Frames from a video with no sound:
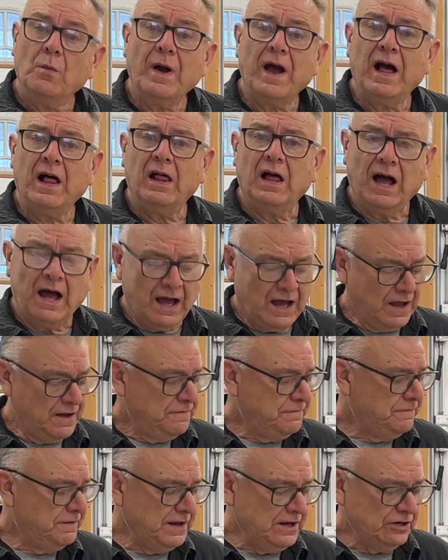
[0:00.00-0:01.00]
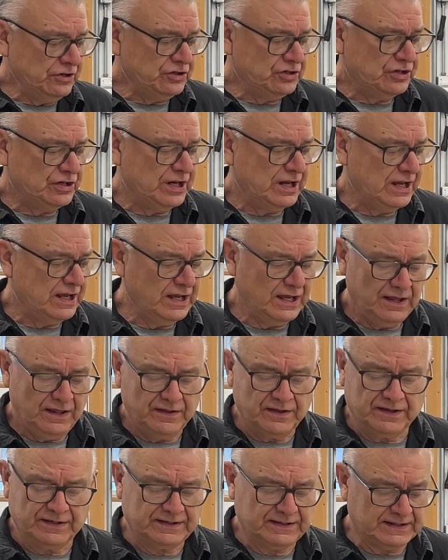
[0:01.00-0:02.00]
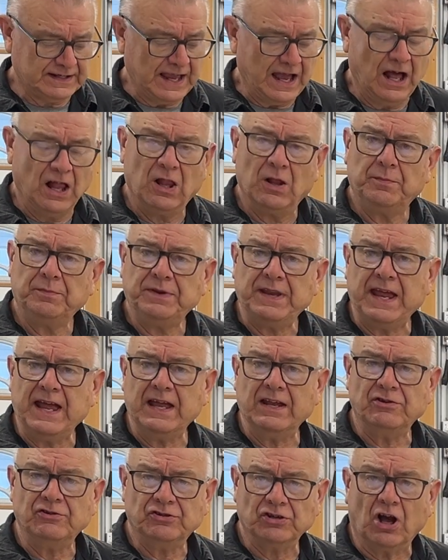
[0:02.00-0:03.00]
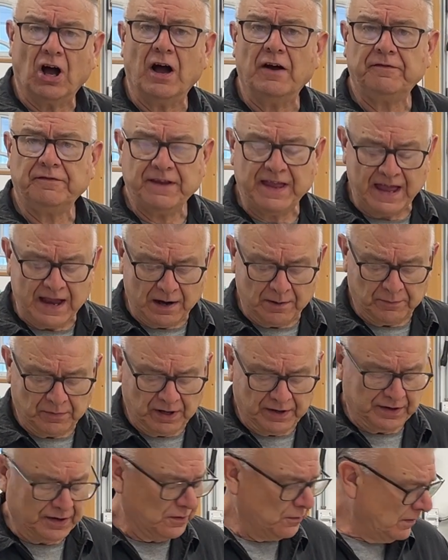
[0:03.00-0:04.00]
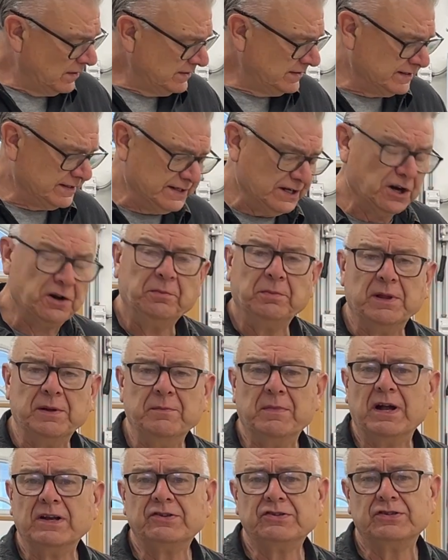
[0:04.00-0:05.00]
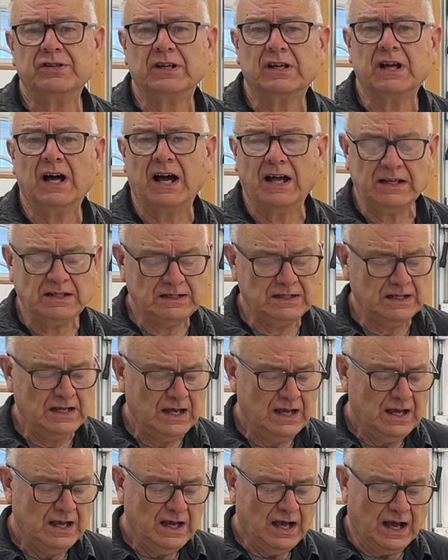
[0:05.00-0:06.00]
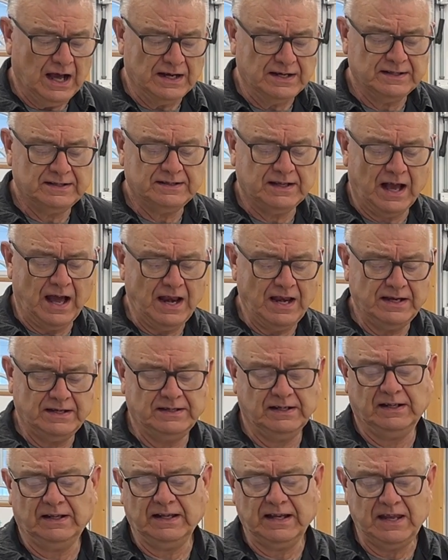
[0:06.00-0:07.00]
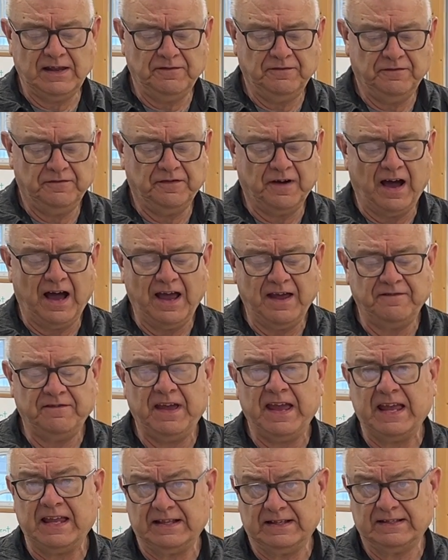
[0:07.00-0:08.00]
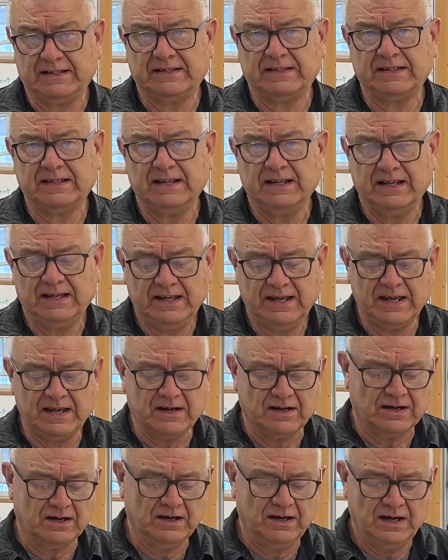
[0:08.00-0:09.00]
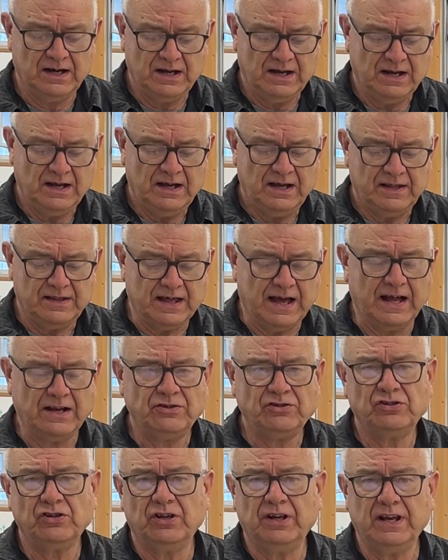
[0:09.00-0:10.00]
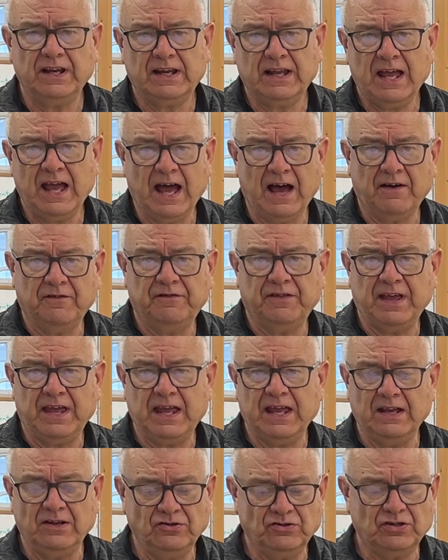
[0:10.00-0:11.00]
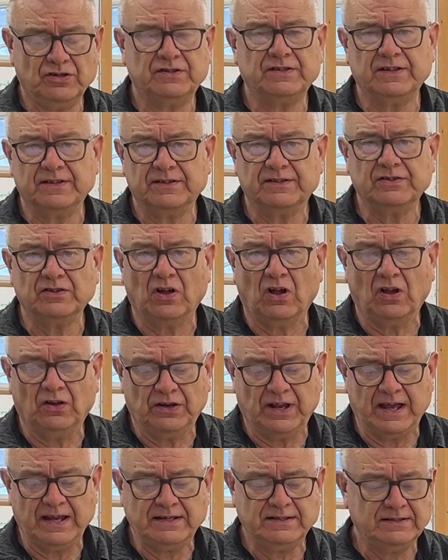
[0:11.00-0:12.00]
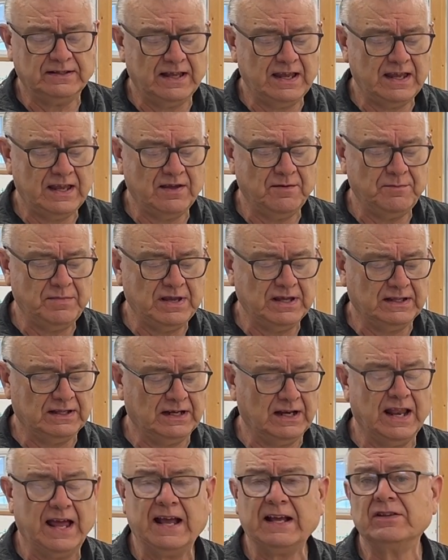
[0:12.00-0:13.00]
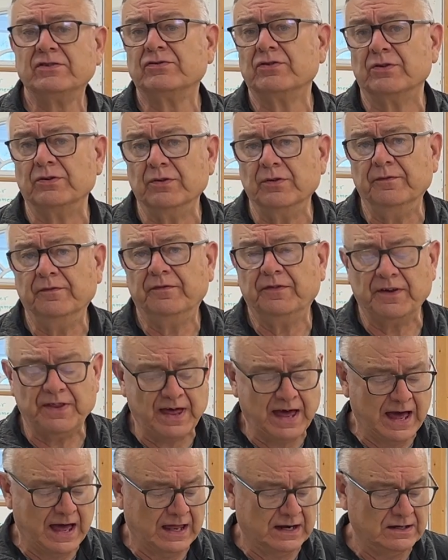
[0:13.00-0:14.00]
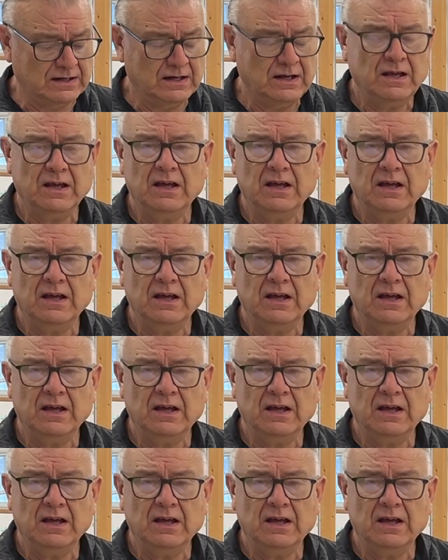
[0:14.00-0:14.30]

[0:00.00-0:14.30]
Well, I finished the scalloped edge off camera. There wasn't terribly much to cut. I decided to leave 5/8 here. That should have the hinges installed nicely, give me a little extra room for that.